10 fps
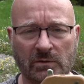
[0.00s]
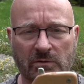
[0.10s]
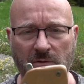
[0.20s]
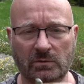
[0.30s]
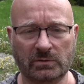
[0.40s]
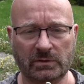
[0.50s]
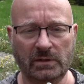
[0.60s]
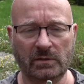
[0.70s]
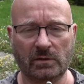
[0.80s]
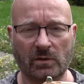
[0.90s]
So
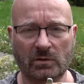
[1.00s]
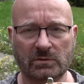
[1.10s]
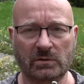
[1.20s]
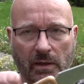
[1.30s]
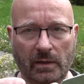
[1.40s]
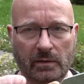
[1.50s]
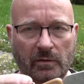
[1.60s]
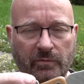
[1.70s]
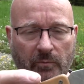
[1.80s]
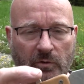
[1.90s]
see, it locks, and
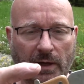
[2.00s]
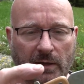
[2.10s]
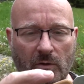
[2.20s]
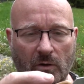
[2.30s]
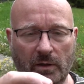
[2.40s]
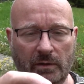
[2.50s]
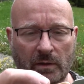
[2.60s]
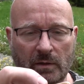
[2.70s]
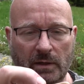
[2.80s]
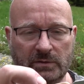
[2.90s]
if I want to unlock it,
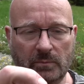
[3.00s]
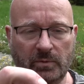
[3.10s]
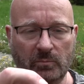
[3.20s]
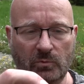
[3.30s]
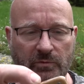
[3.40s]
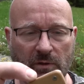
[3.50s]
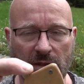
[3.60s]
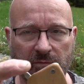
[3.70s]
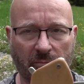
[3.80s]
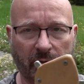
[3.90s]
I simply move the
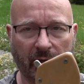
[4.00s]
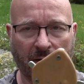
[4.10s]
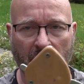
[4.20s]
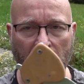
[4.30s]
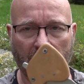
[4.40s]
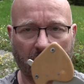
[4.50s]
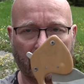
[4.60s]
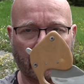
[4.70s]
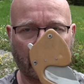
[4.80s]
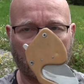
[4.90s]
lever back, and
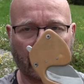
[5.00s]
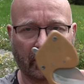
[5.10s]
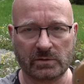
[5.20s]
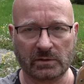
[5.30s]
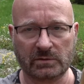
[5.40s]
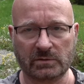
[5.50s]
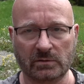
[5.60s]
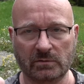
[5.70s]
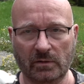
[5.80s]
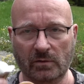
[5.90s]
then I can just,
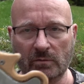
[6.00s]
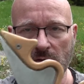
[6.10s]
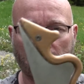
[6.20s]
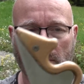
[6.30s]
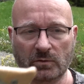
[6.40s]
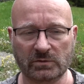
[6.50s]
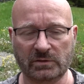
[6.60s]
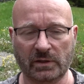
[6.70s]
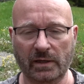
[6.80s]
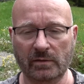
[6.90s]
you know, close
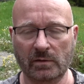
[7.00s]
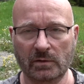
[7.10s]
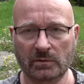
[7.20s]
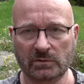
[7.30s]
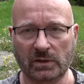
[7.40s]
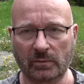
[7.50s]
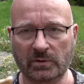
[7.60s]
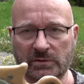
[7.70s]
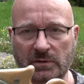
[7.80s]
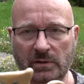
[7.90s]
this again. Same
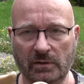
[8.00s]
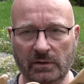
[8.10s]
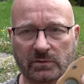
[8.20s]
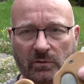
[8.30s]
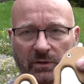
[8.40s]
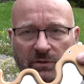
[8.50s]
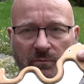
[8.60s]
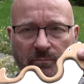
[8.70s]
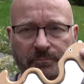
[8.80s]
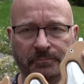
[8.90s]
as in this condition.